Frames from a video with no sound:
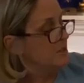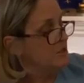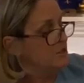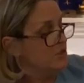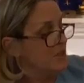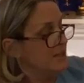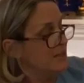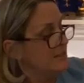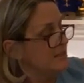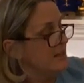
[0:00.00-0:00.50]

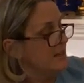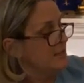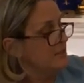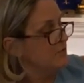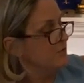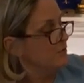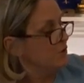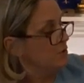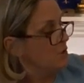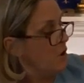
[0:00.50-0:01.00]
just us
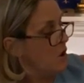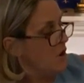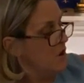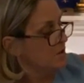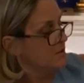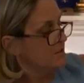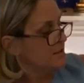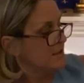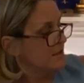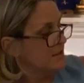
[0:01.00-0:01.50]
for
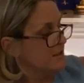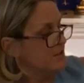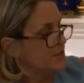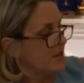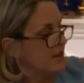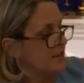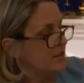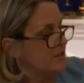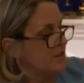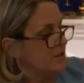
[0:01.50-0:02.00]
long, said the
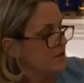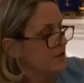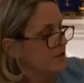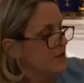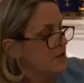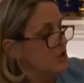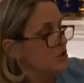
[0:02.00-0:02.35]
janitor.